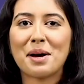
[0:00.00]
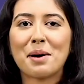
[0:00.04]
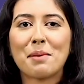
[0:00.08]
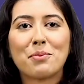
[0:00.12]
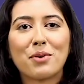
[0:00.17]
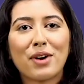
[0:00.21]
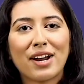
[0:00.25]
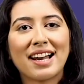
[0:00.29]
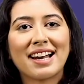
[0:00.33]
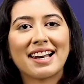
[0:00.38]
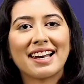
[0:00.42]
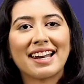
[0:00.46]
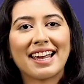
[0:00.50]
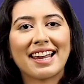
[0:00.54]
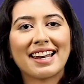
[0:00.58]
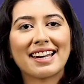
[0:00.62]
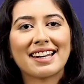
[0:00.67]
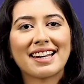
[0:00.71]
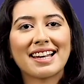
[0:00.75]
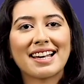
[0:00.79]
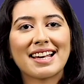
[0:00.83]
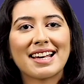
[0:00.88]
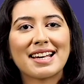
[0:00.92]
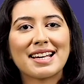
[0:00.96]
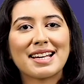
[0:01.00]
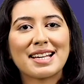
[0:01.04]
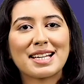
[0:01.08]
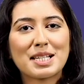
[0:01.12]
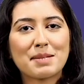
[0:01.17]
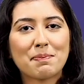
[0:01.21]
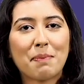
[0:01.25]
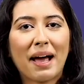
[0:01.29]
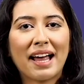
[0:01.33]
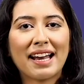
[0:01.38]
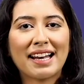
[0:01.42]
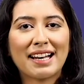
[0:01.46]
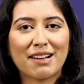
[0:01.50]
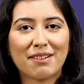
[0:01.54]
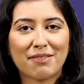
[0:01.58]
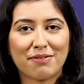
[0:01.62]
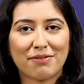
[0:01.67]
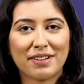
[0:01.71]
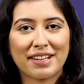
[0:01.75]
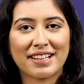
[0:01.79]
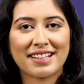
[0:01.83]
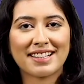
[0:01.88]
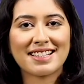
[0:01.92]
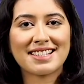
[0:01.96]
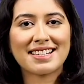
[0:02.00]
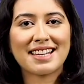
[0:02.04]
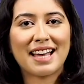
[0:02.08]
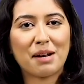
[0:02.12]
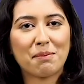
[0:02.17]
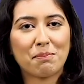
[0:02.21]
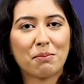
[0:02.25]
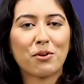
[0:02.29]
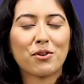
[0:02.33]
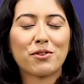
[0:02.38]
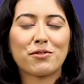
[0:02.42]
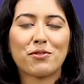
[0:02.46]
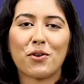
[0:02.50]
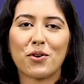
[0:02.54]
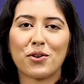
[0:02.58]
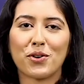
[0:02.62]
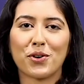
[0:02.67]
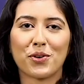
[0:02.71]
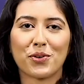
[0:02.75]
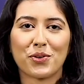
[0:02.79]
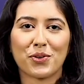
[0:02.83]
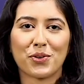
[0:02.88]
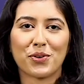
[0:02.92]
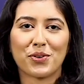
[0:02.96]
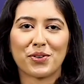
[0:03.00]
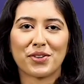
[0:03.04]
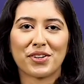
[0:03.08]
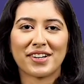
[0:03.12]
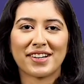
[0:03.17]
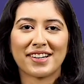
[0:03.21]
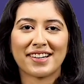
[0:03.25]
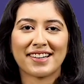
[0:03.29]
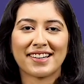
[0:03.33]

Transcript: Brick Lane, Spitalfields, and Portobello Road.